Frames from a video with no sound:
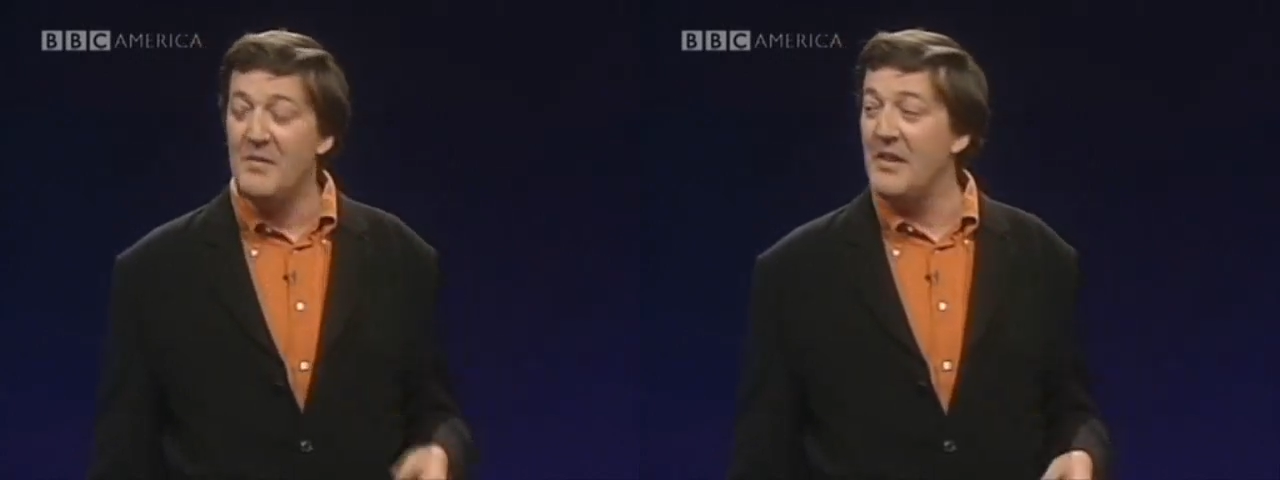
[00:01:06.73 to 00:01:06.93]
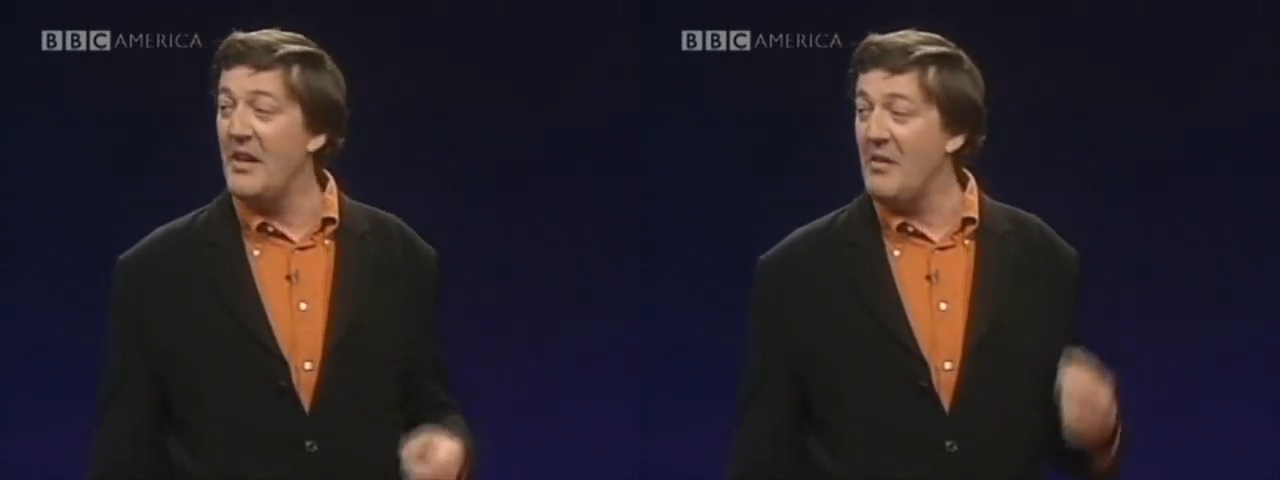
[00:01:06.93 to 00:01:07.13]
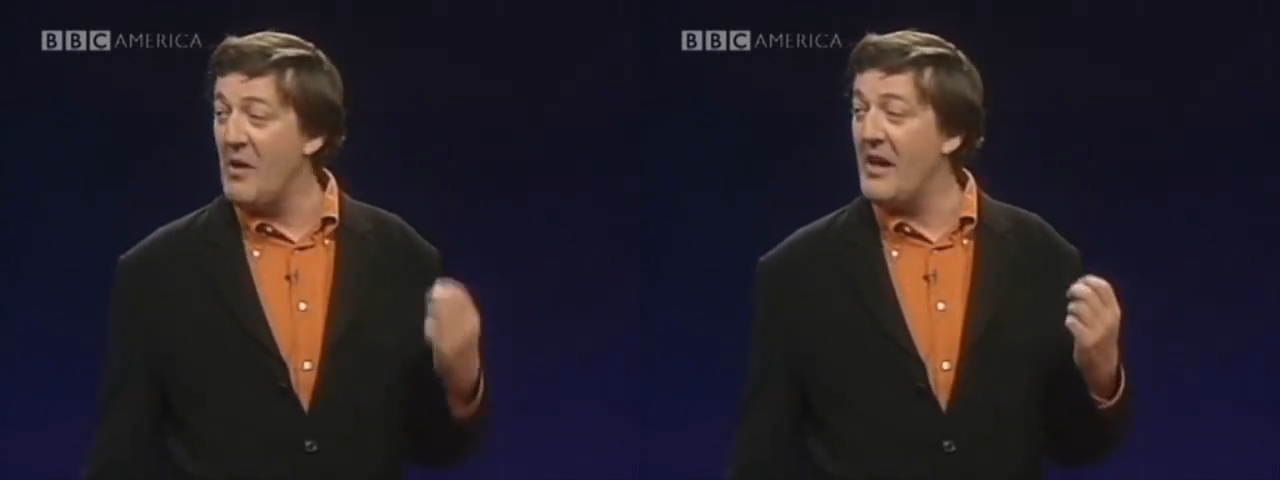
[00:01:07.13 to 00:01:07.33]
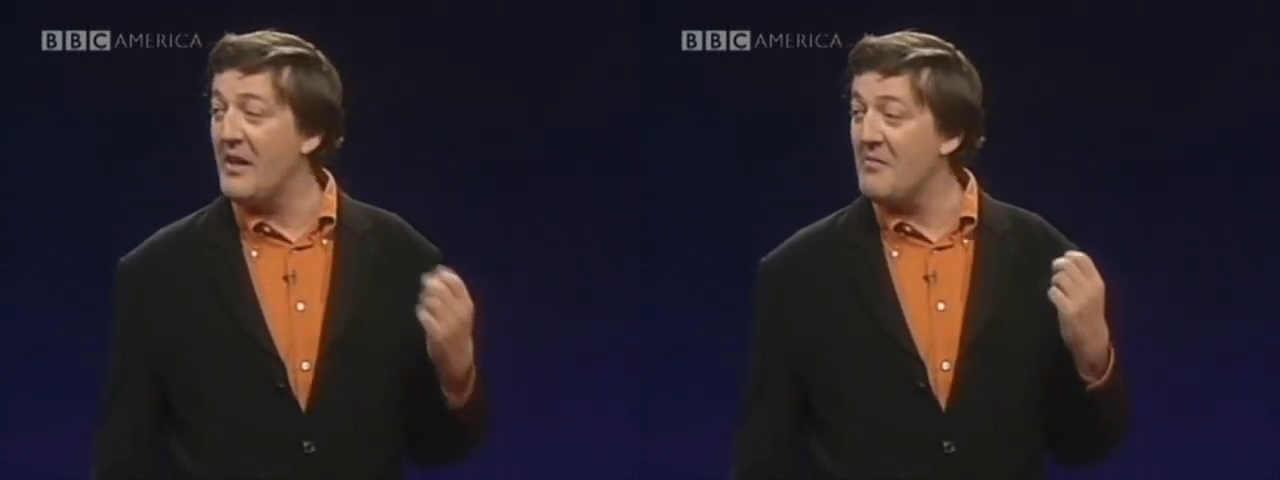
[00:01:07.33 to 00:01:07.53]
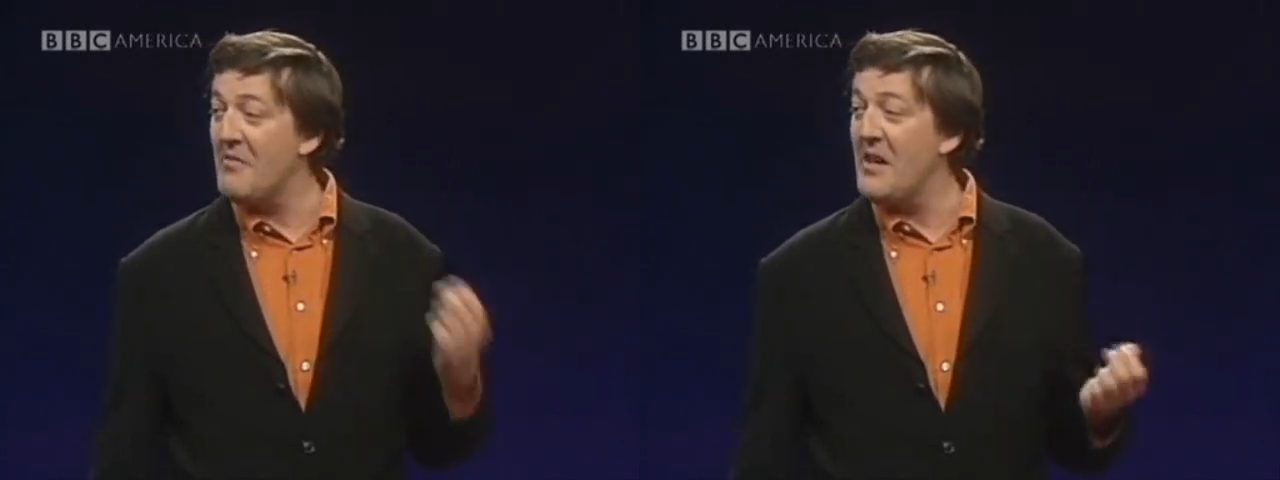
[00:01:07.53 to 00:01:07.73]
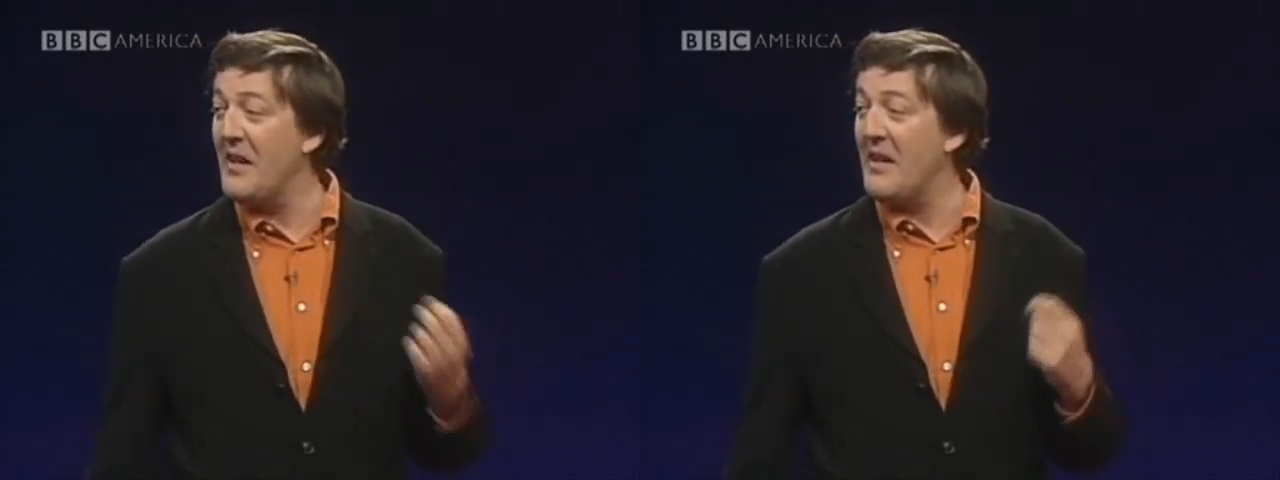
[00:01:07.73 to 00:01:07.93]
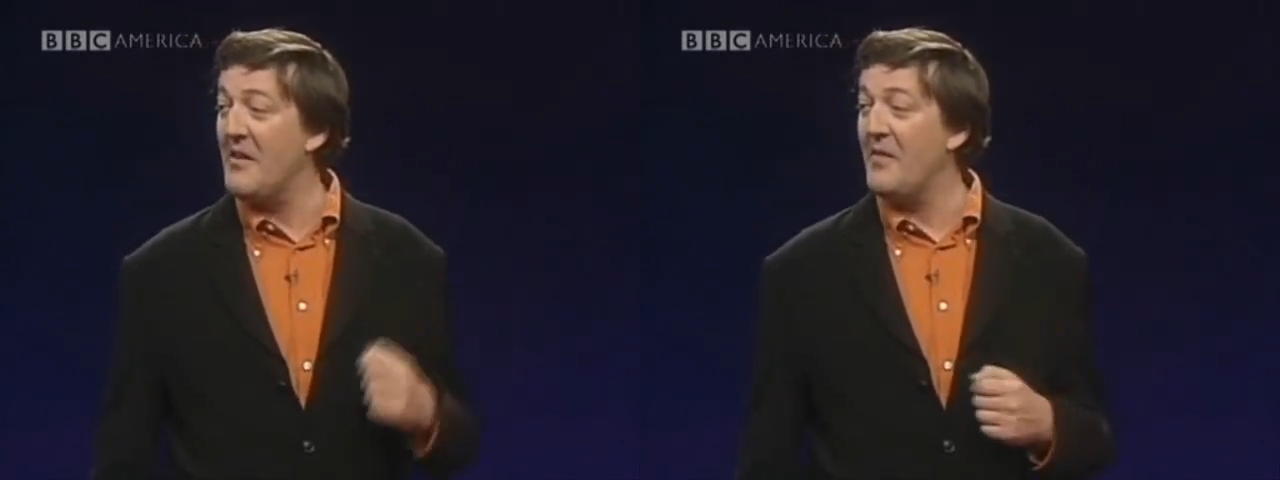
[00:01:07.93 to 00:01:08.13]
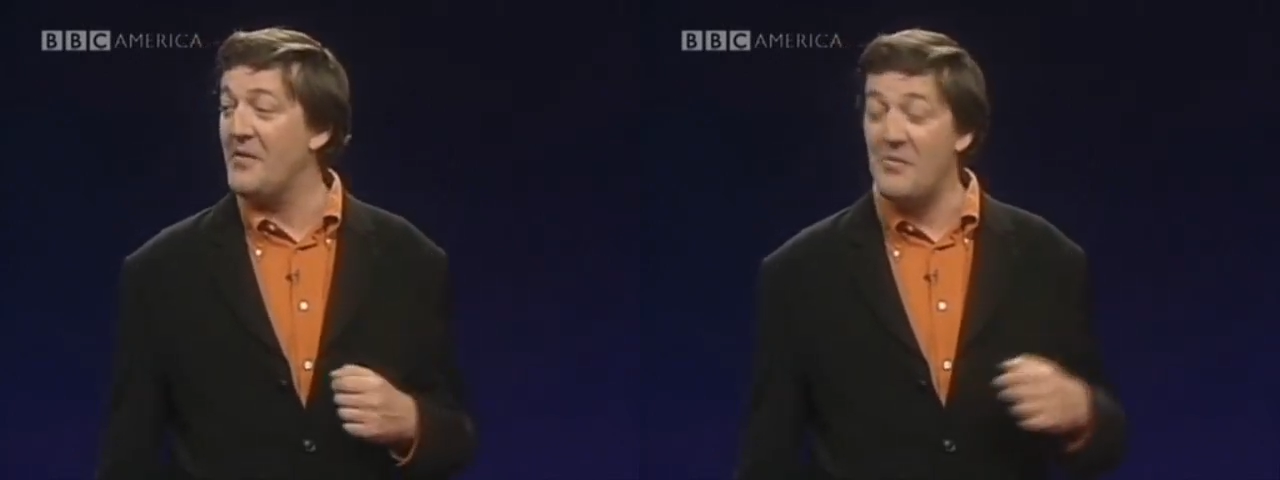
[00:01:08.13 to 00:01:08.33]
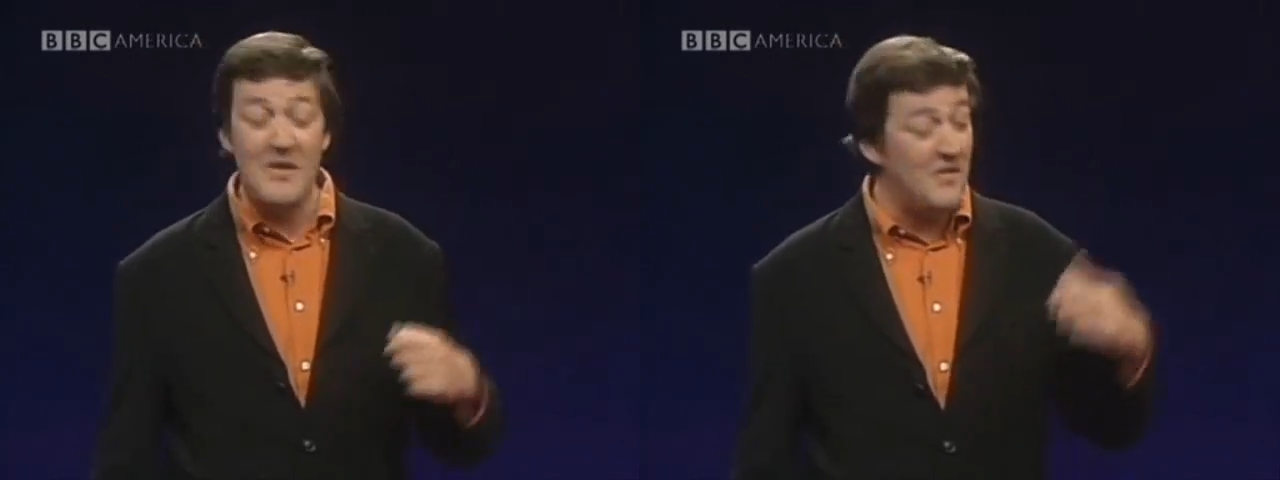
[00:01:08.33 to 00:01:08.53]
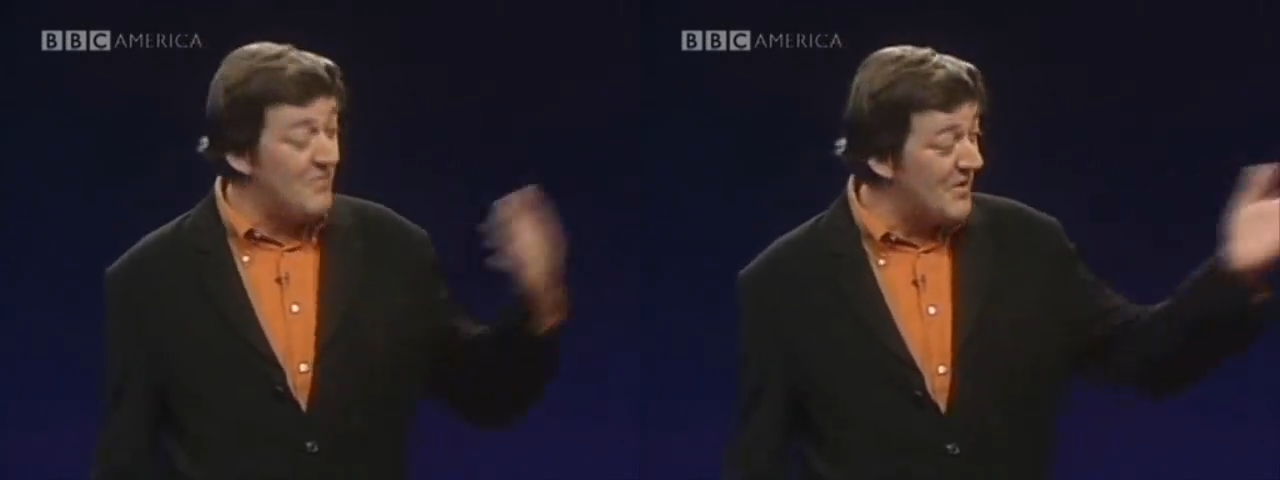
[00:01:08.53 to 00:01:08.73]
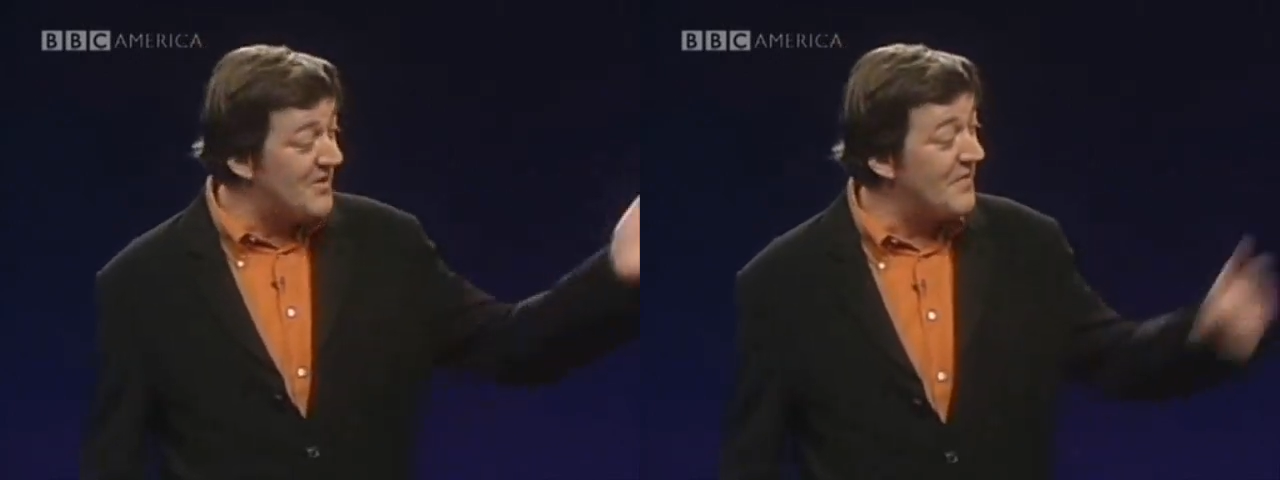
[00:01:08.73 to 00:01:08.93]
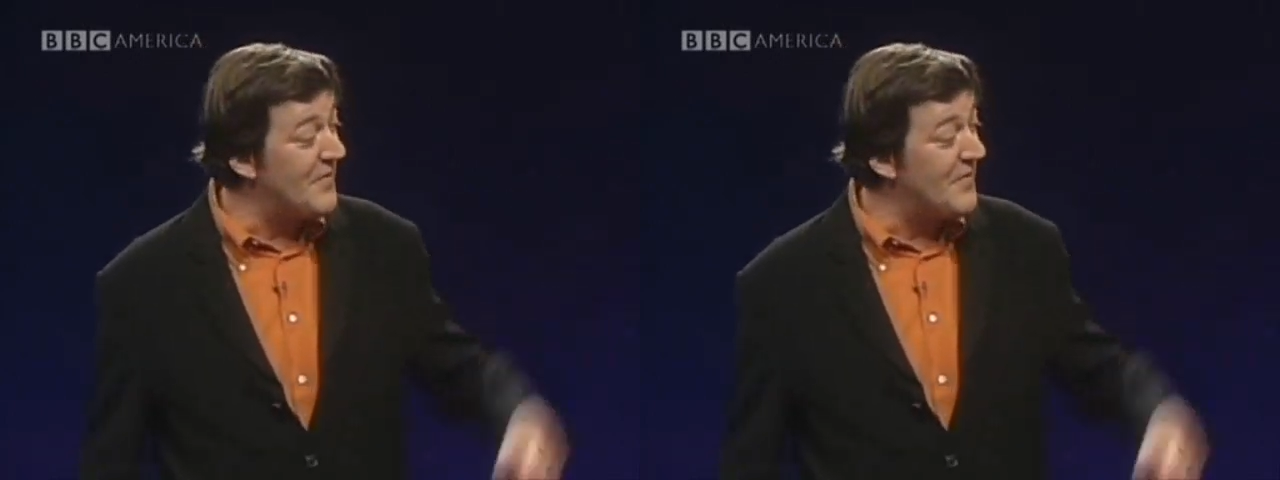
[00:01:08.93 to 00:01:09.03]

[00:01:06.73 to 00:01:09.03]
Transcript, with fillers: The only way I can really get it off is with Richard